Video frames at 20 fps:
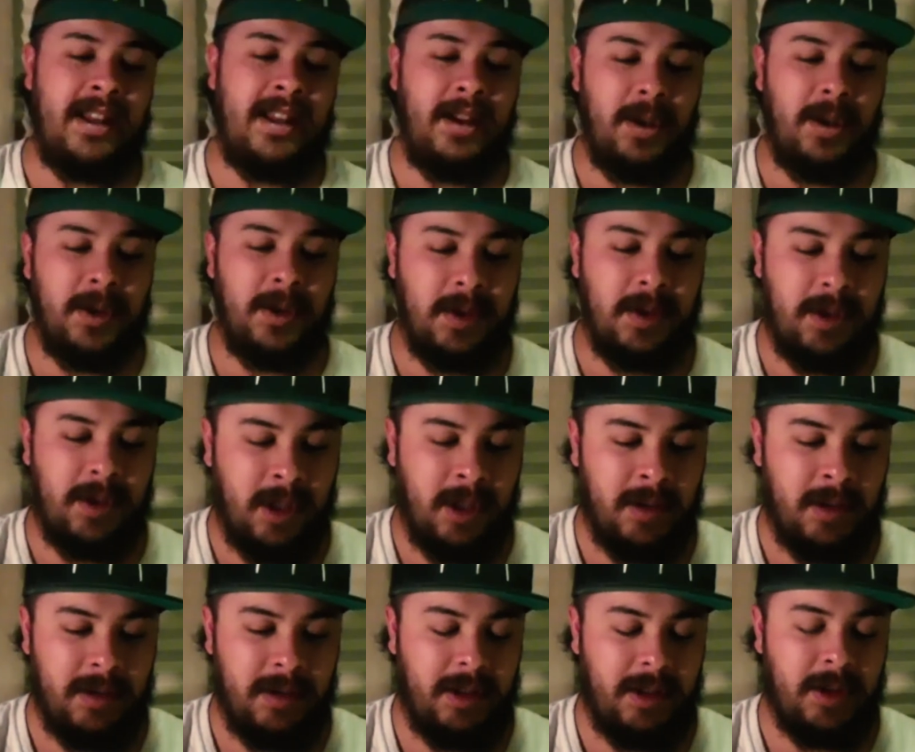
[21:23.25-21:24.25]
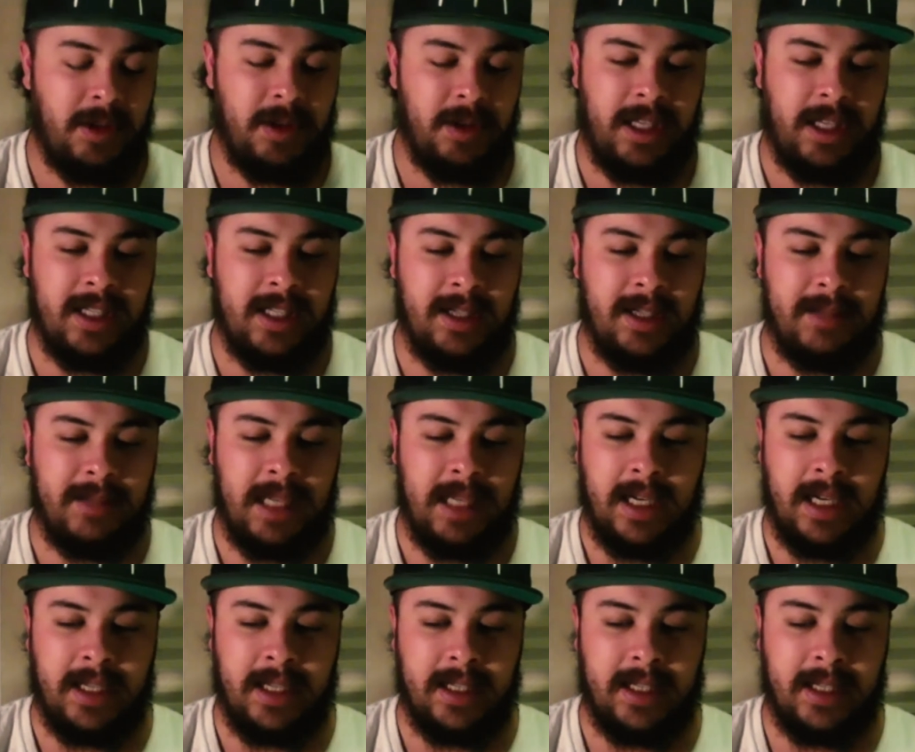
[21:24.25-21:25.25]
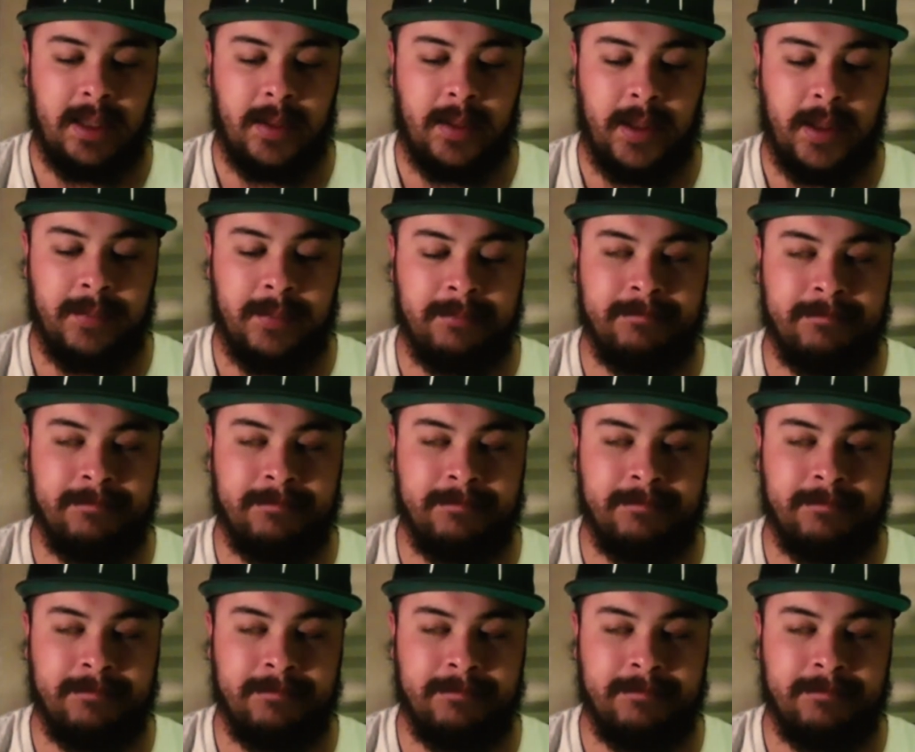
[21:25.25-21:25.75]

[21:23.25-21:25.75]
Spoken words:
those who don't usually end up dying anyway.